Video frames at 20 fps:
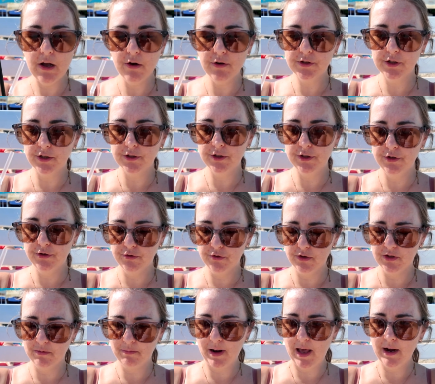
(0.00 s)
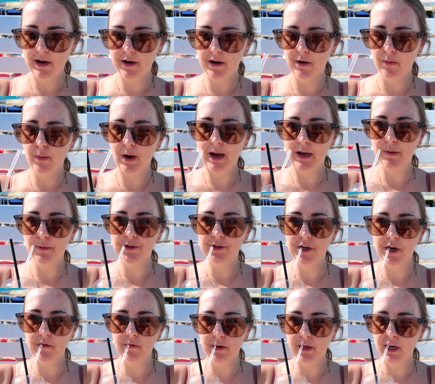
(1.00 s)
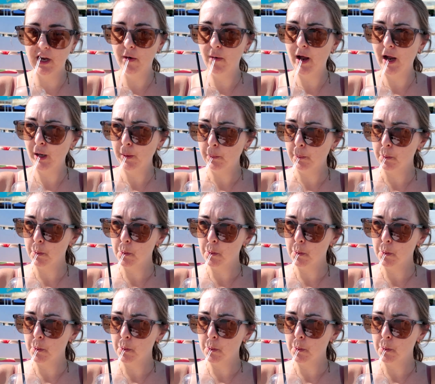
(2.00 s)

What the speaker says: Also got 2 straws, a black and a white, which I don't really know why.